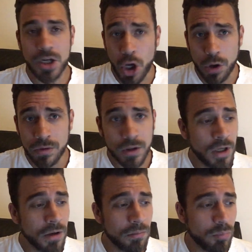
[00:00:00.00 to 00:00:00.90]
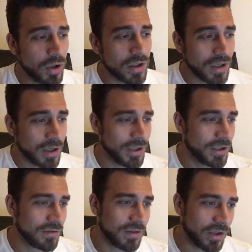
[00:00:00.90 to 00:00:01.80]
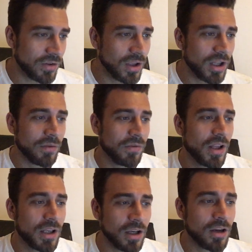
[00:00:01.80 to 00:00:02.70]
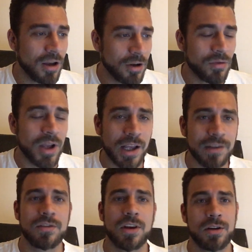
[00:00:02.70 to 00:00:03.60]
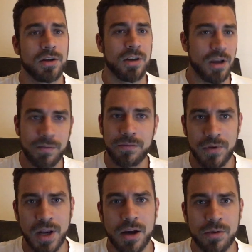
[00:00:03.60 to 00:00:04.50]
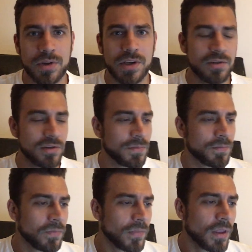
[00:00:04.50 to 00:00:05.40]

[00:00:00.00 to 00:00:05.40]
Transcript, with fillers: No, but I mean, still, I feel like Ngannou has done enough now in his